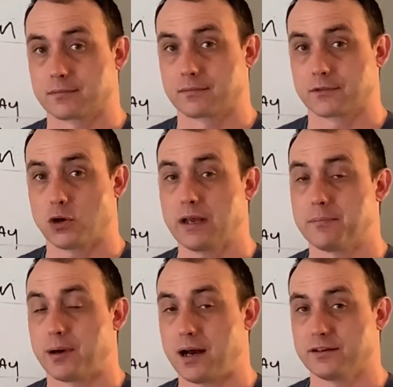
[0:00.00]
Go ahead and
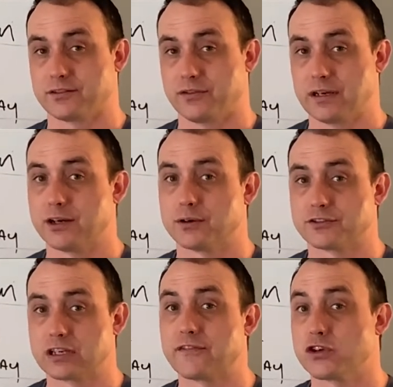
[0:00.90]
pause the video and see
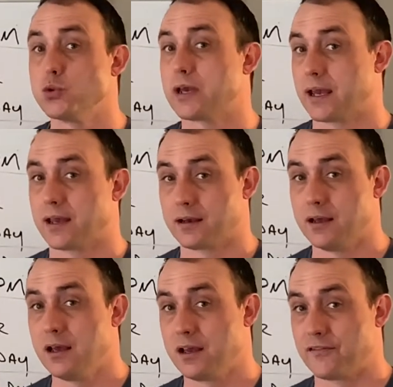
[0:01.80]
if you can
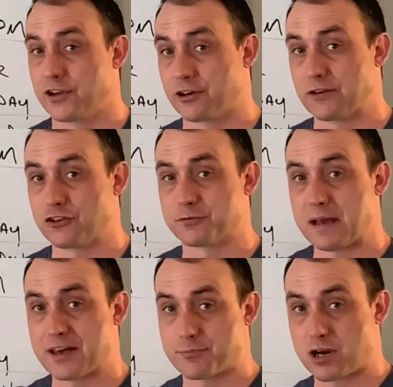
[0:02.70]
figure out this
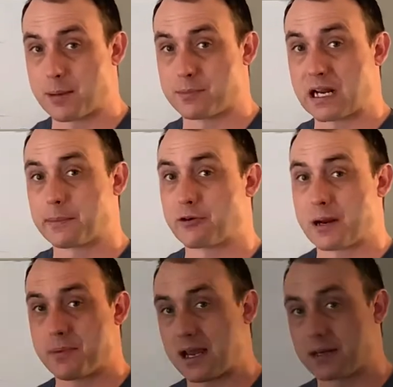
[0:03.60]
math problem, and I'll be right
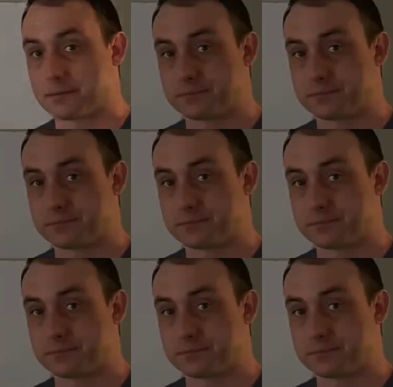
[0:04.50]
back.